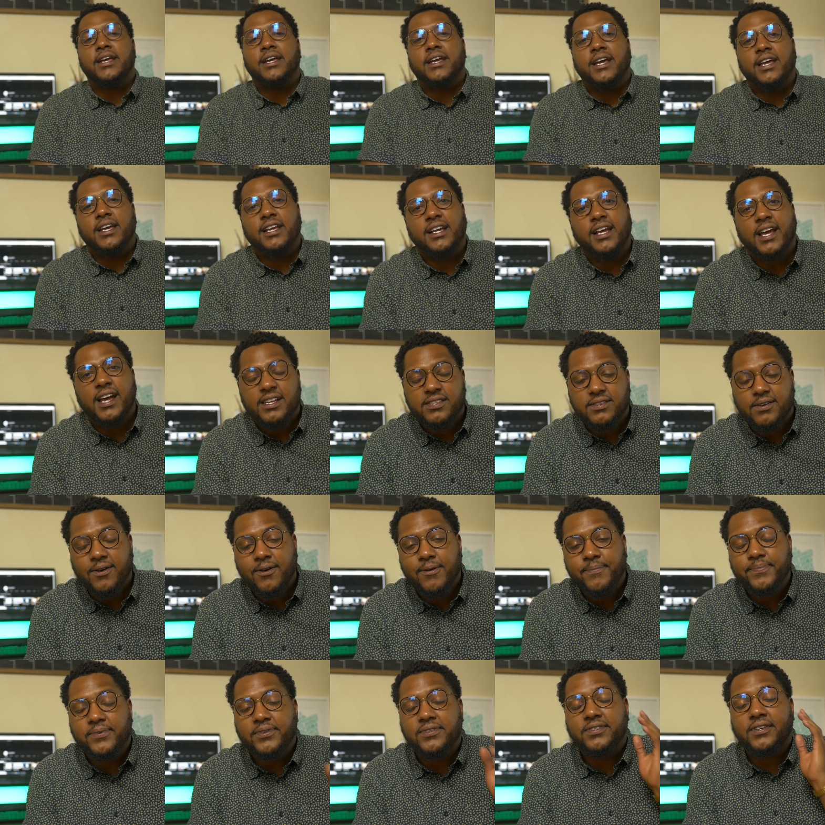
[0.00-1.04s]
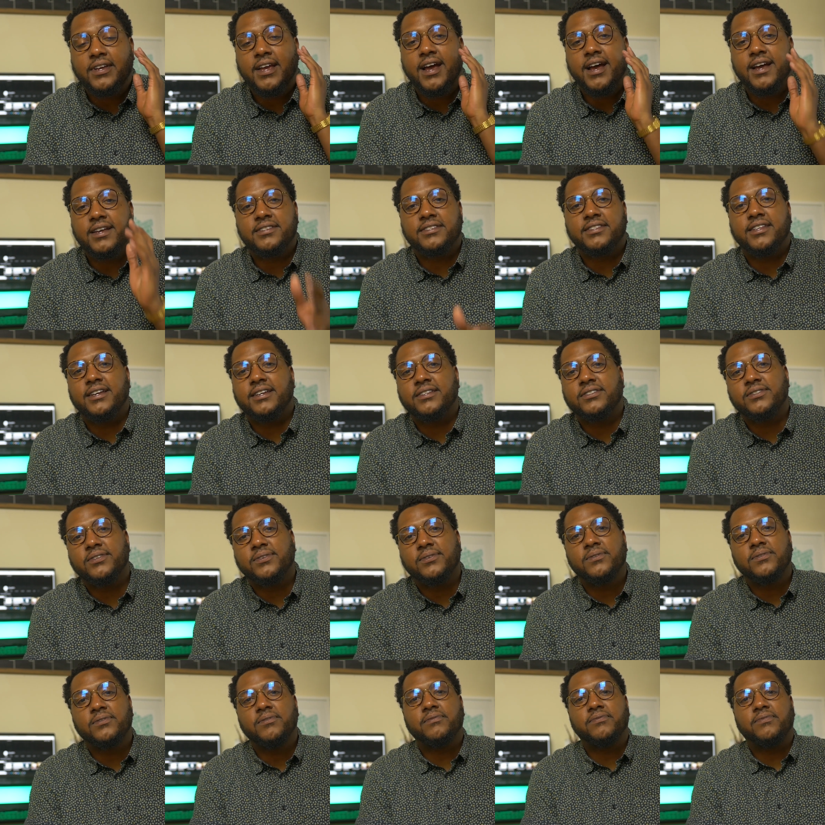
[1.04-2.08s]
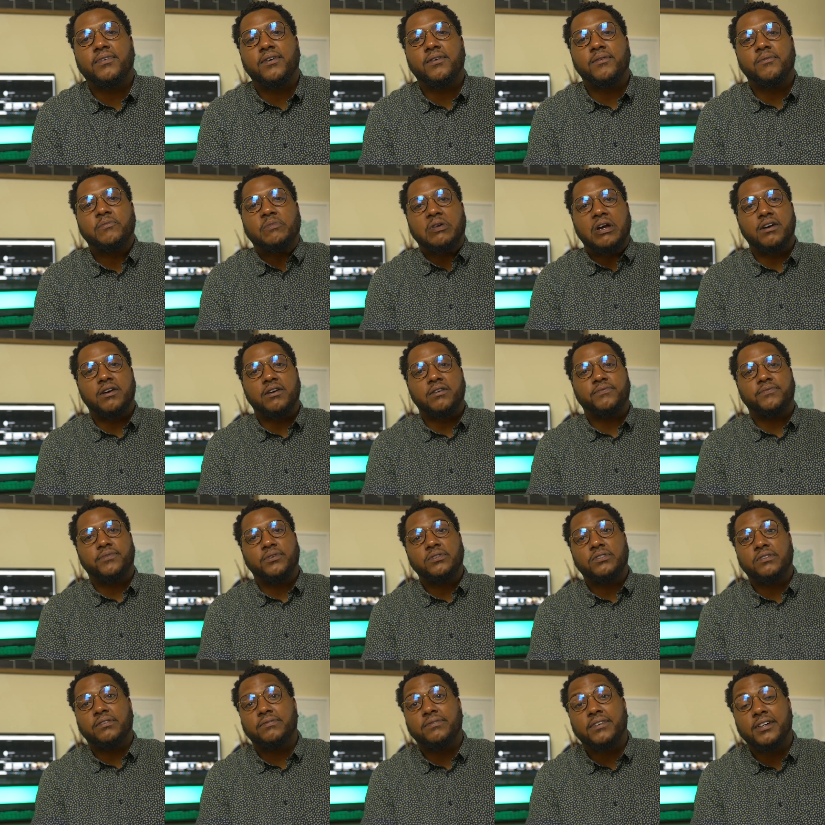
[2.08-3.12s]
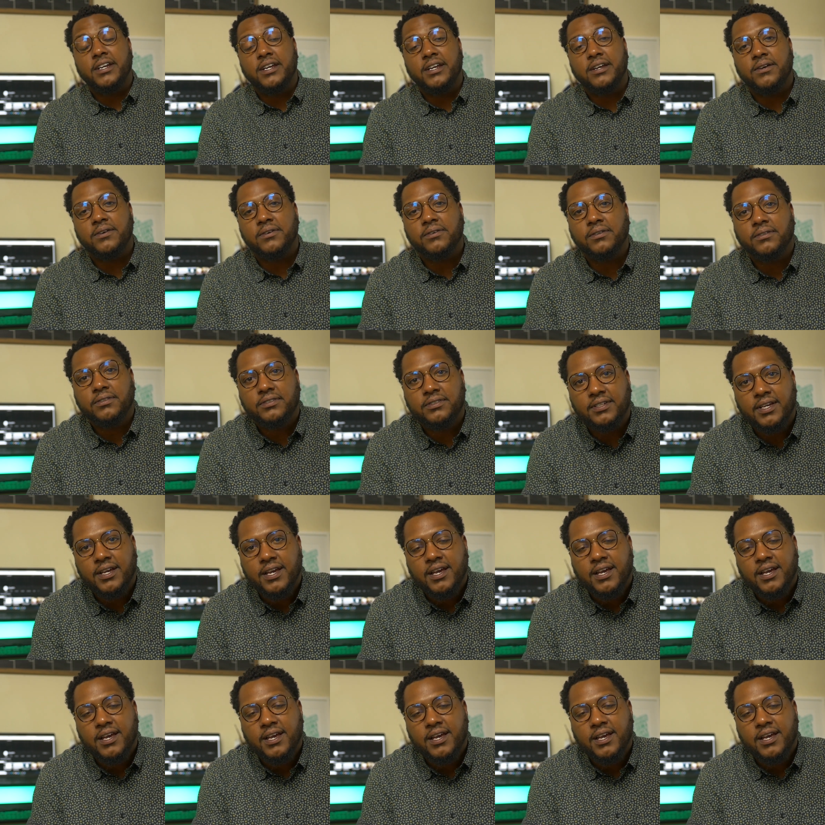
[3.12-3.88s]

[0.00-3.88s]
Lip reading: Hey guys, I hope you guys stay tuned for future videos.